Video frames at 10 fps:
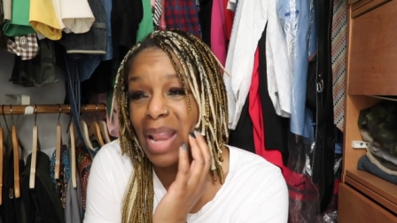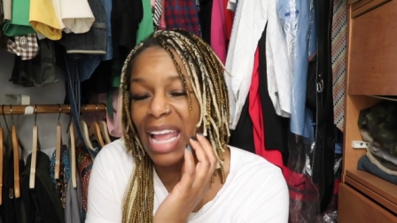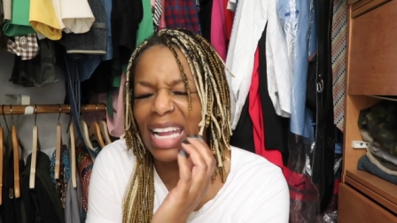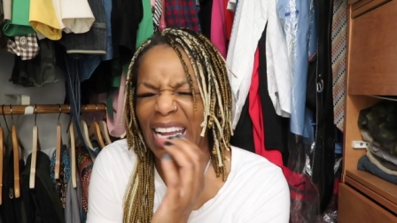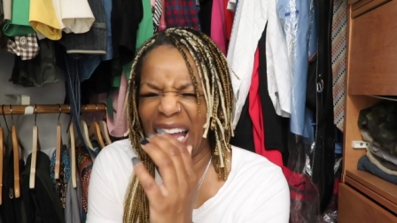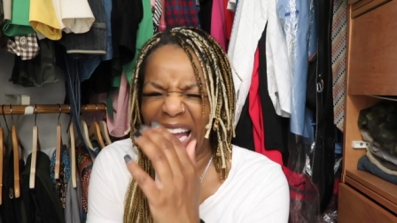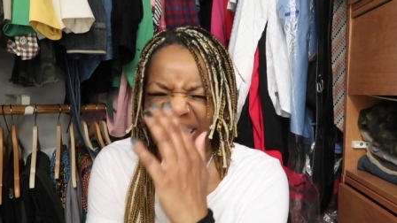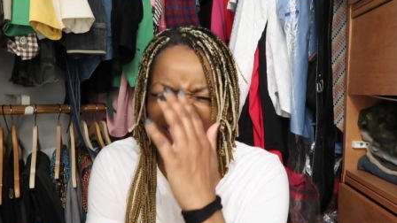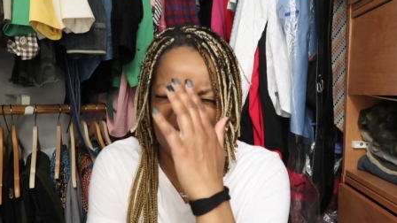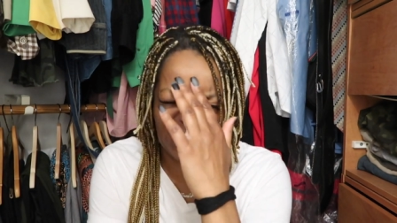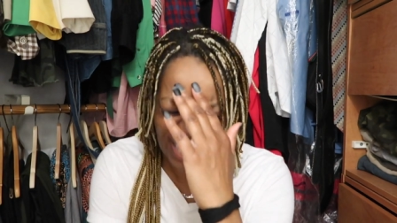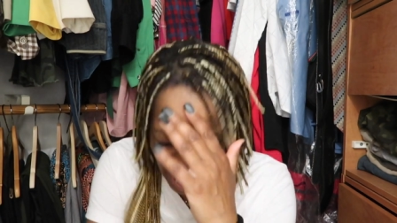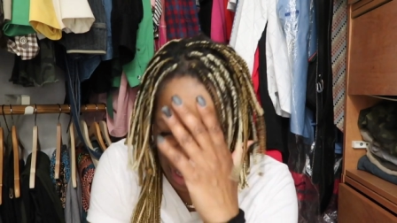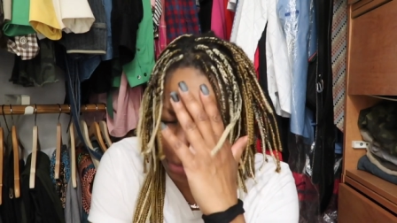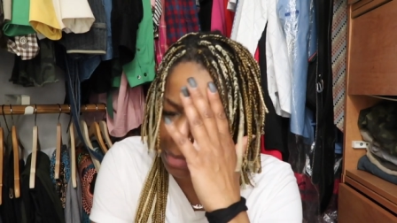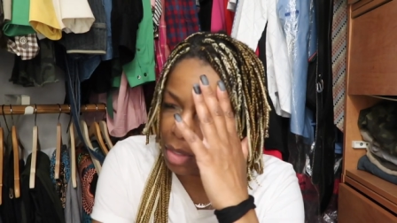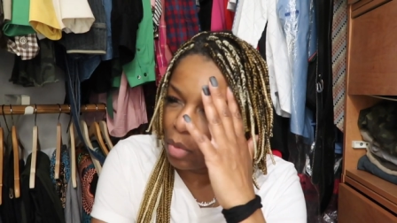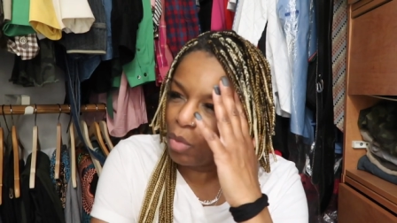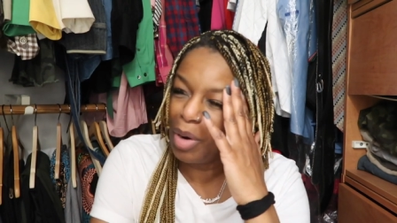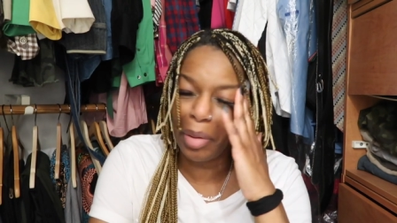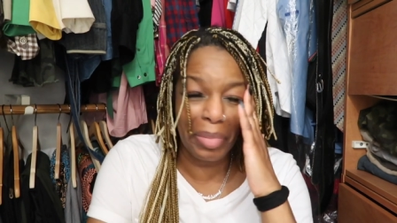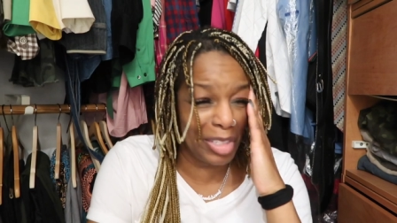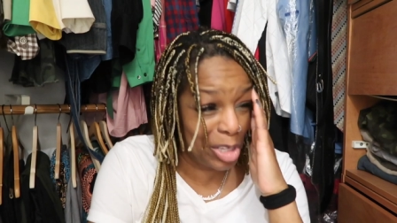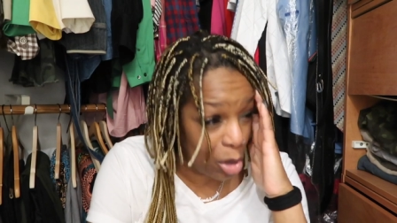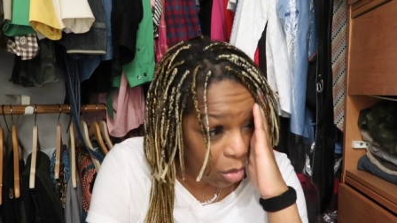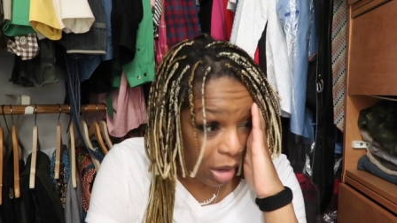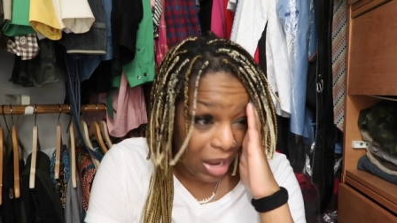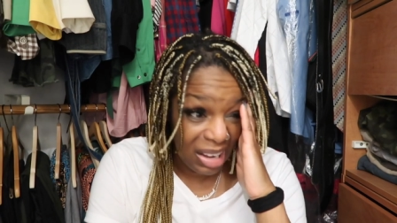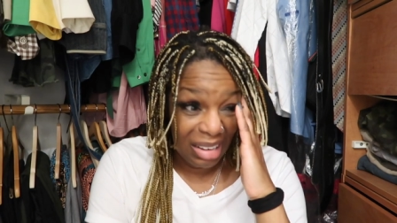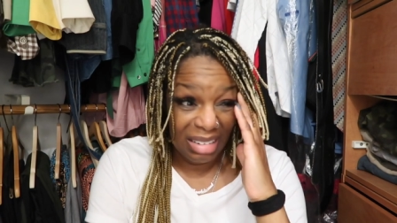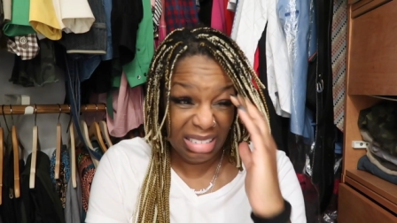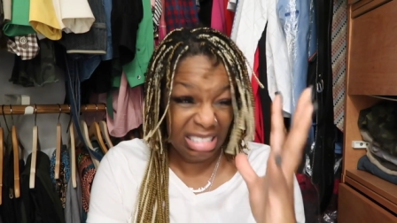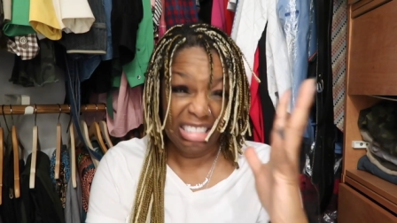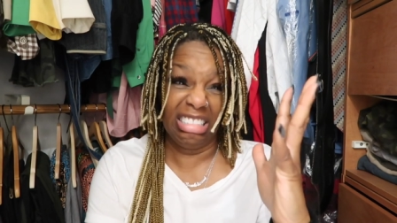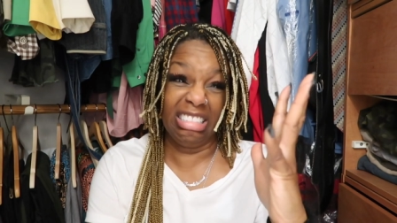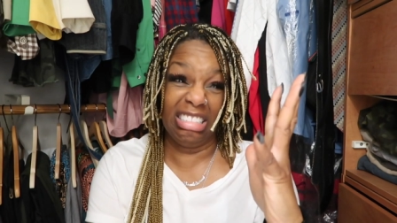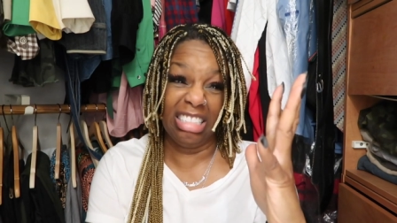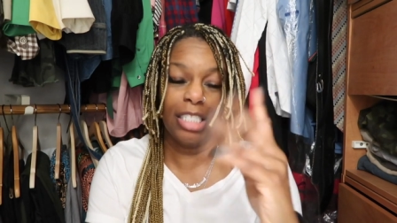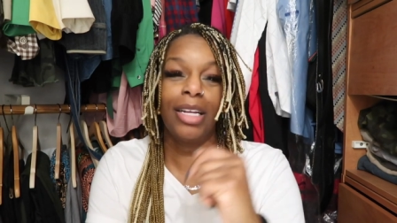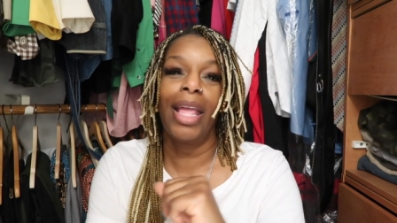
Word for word: like, God damn, what am I do?